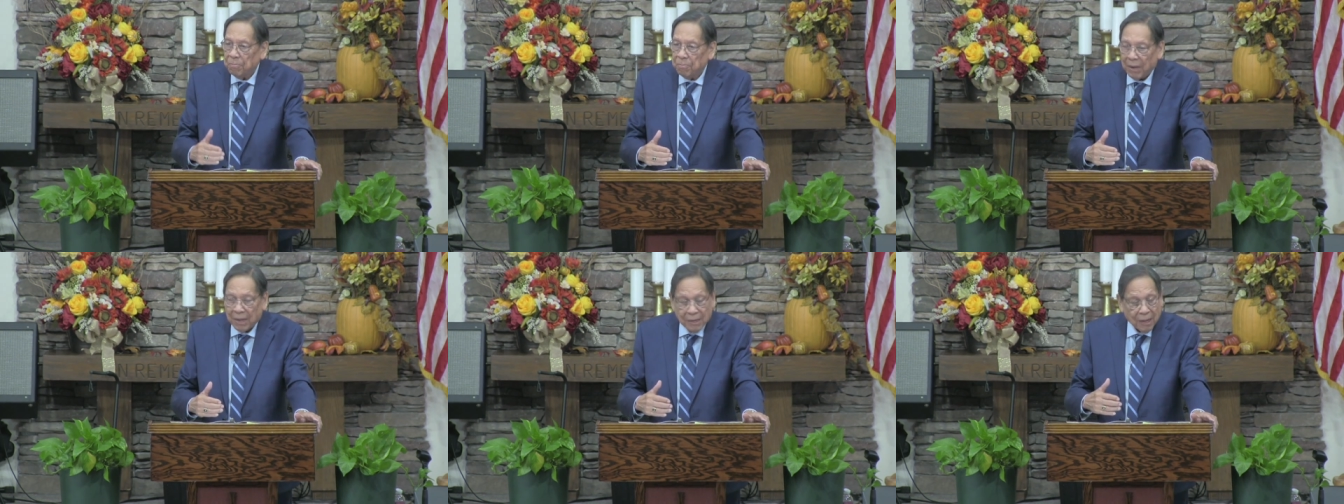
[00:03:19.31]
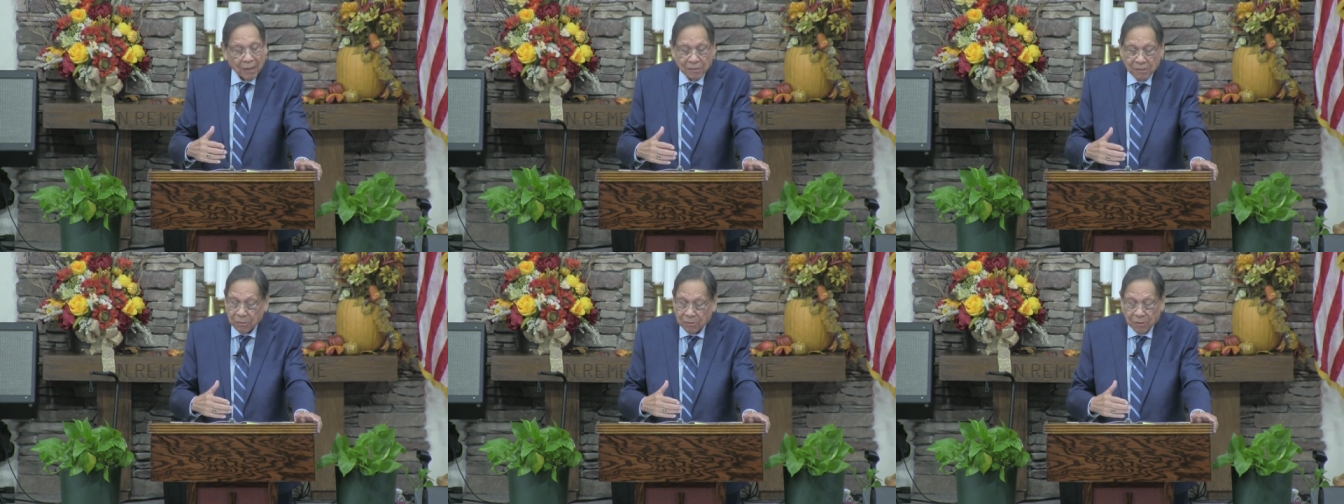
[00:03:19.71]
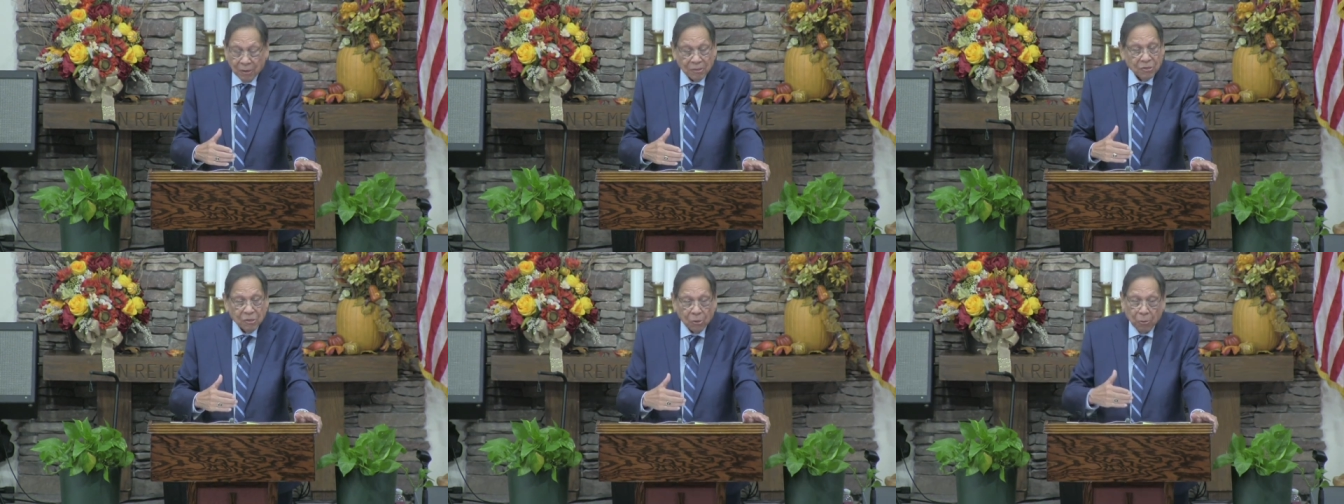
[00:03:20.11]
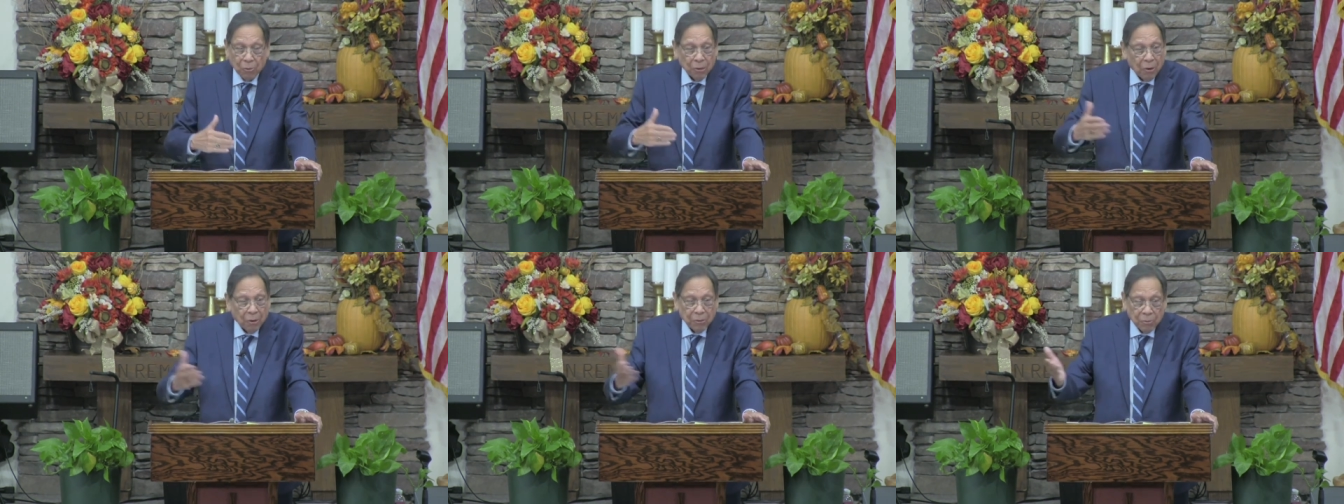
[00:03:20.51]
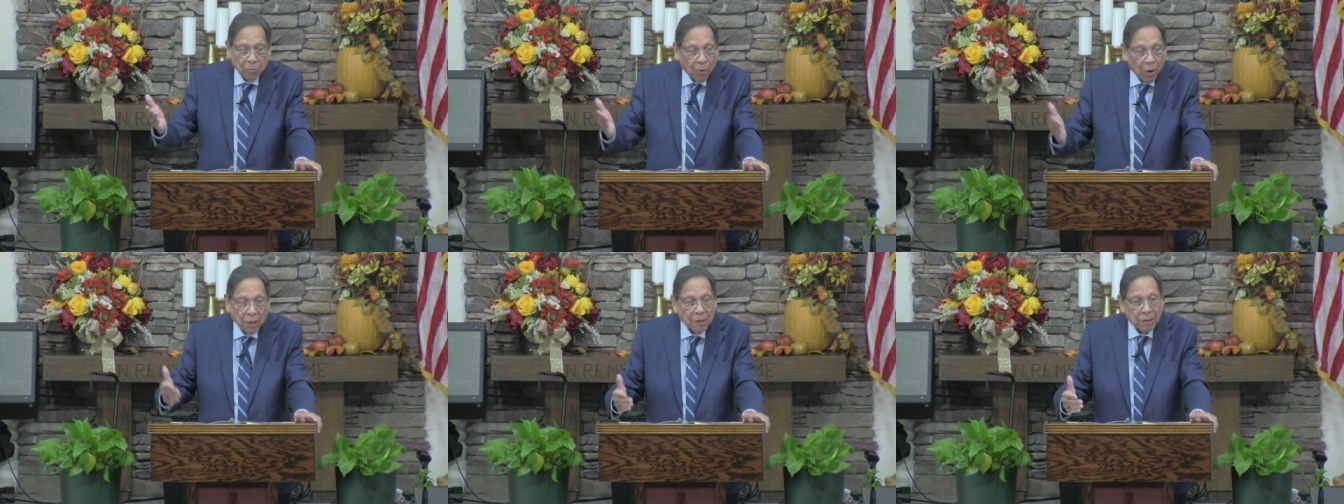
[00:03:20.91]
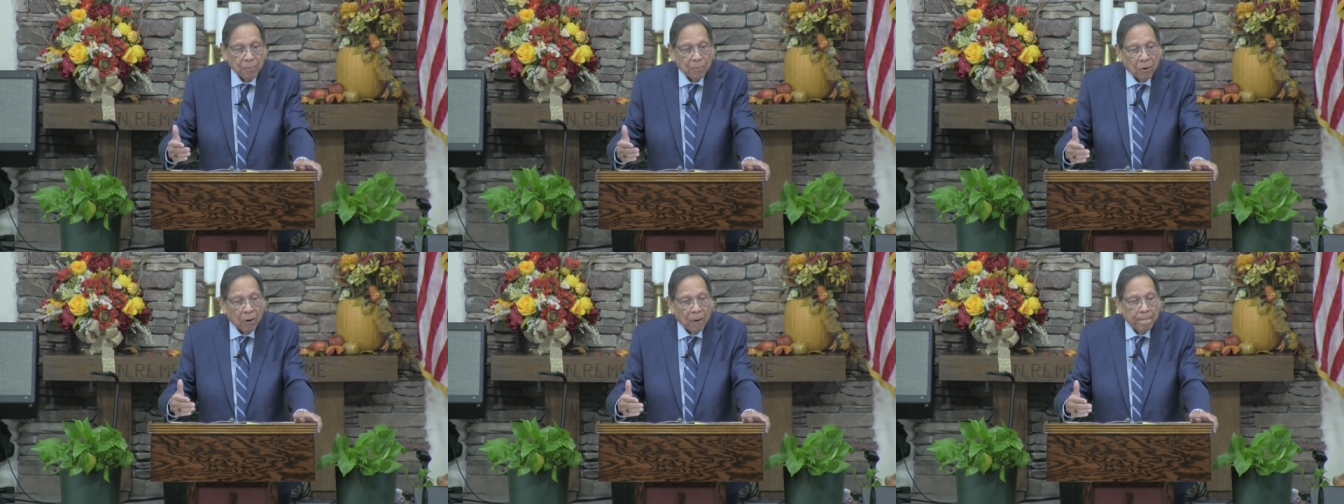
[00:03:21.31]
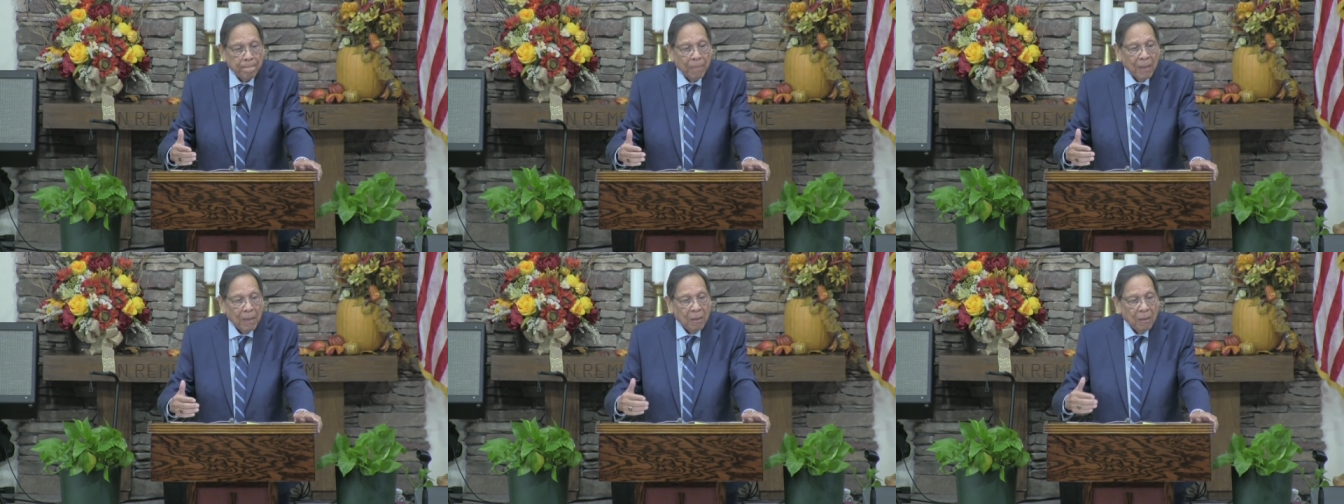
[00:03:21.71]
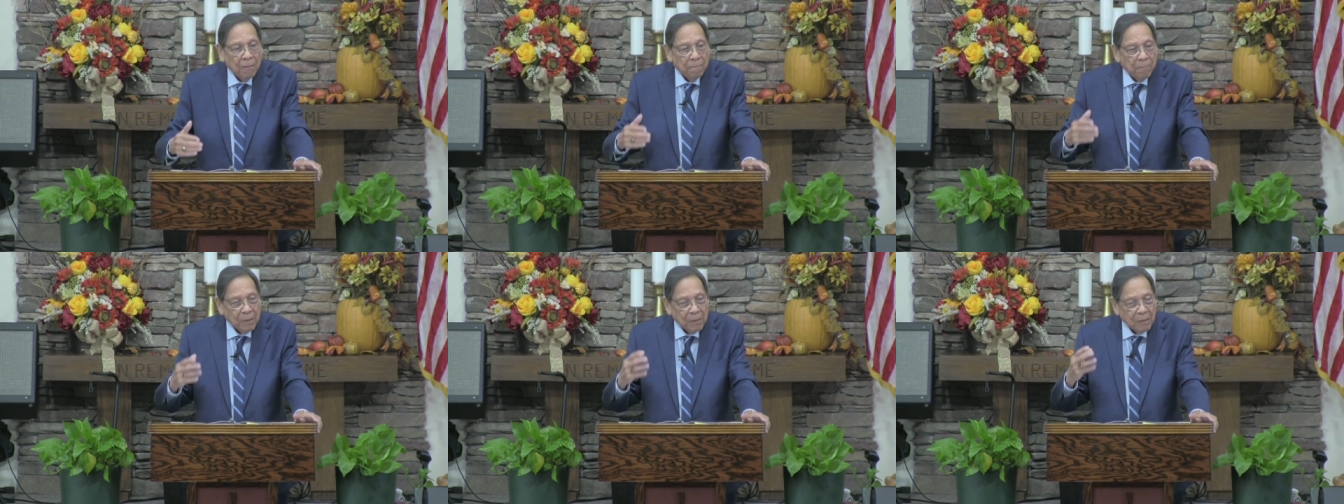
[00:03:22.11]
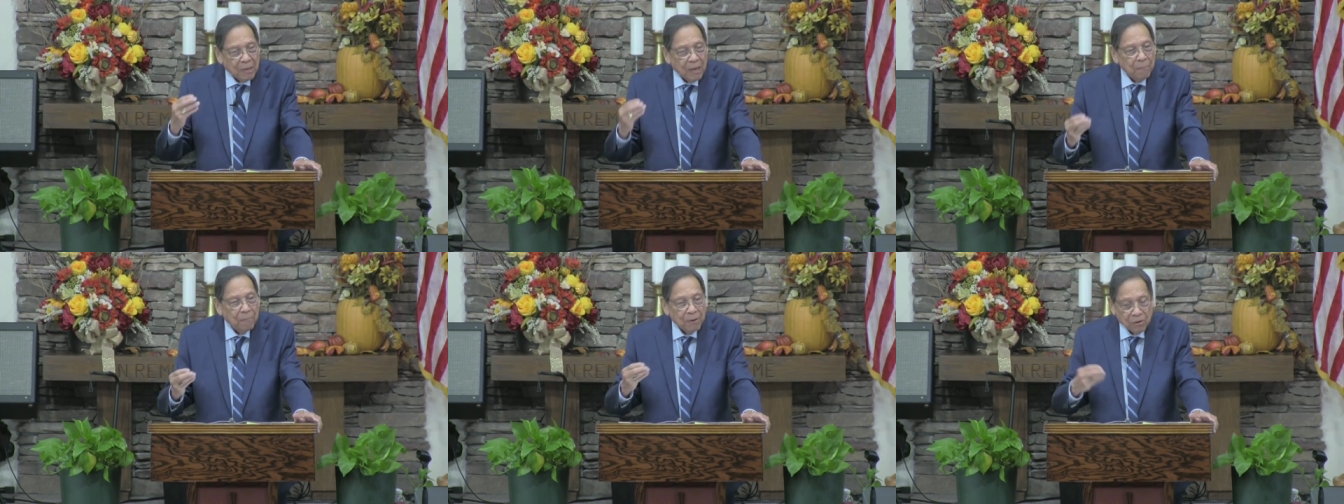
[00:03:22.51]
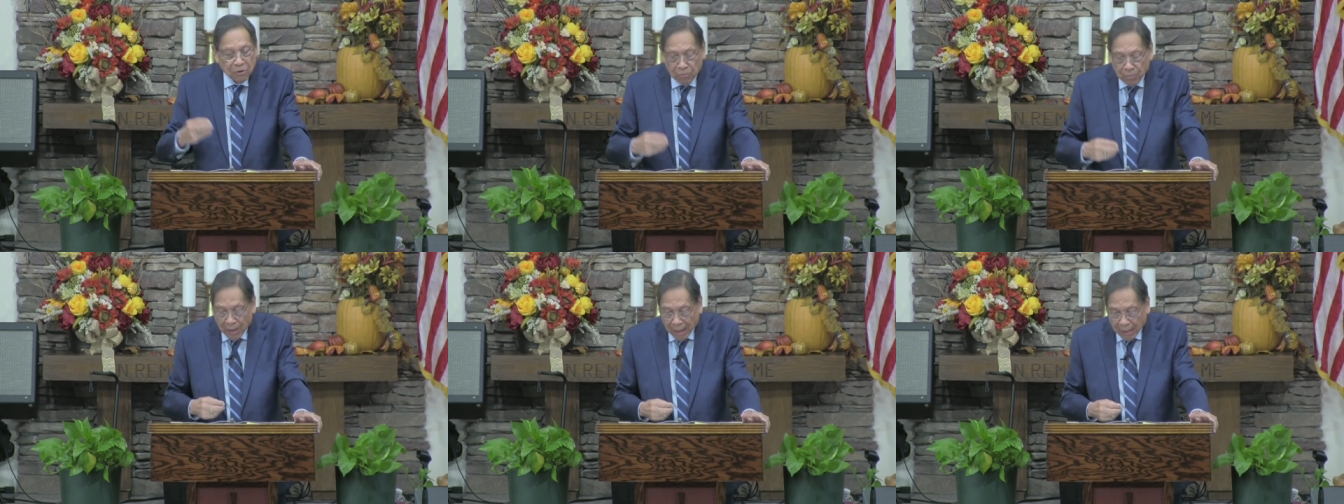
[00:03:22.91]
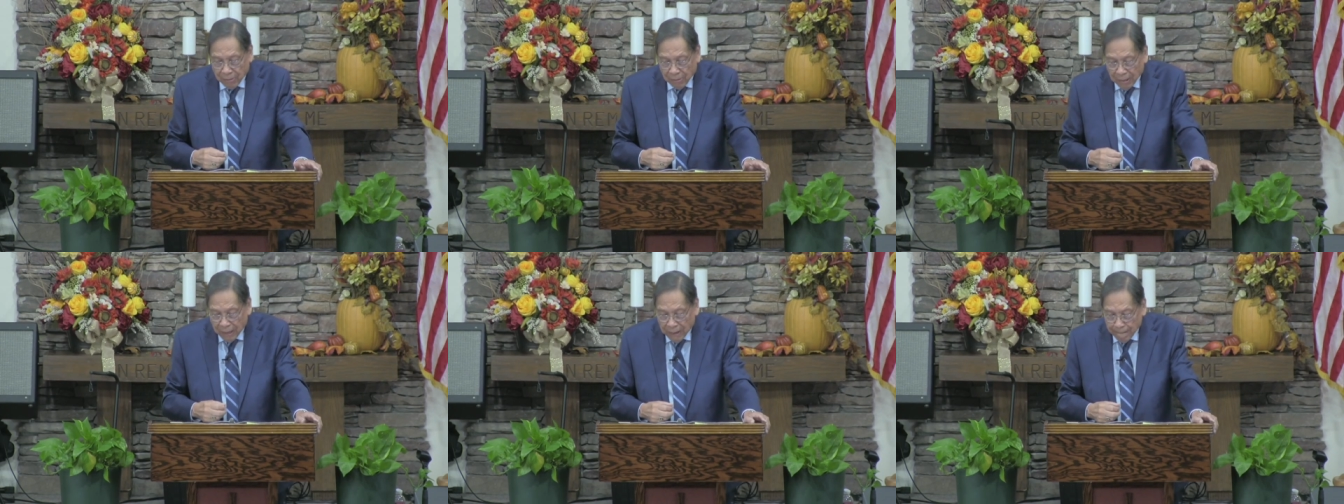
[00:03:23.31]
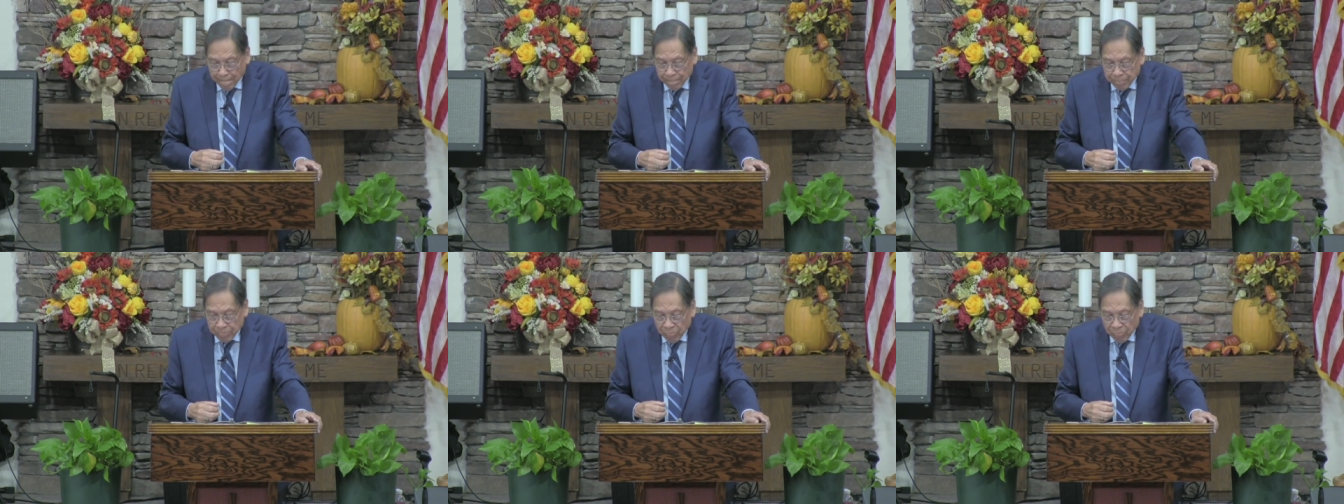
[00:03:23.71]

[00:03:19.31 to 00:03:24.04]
not necessarily show you on the wall anymore, but keep it in your mind, okay?